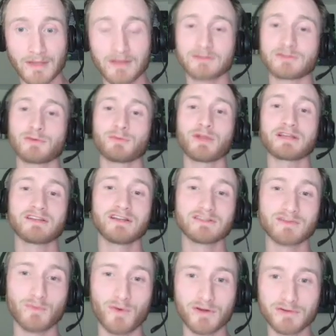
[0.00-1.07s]
So blessed is
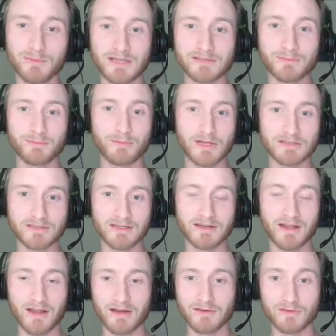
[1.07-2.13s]
the one who makes it basically to
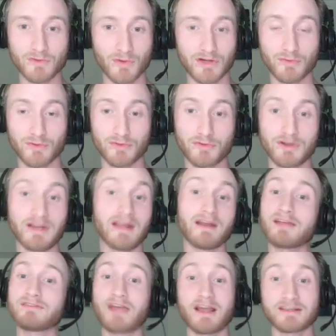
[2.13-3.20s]
the end of 2023. And
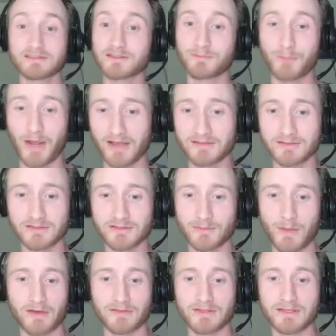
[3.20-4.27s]
I've asked pastors
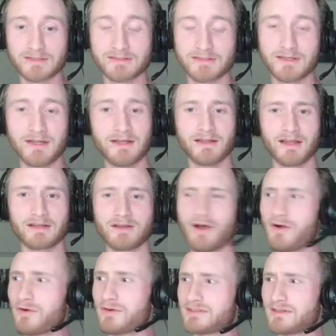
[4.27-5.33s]
about this, like,
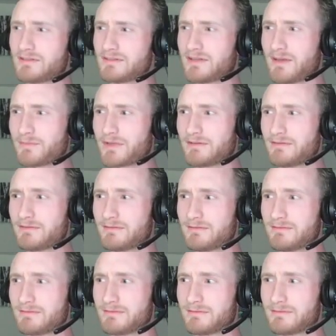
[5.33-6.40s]
oh, is there something
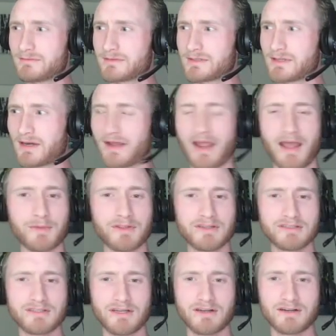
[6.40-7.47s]
going to happen
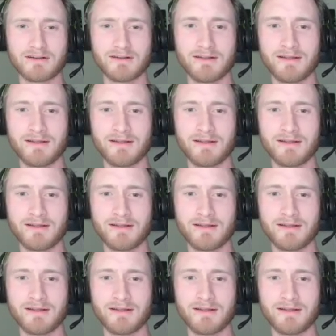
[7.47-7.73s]
this year?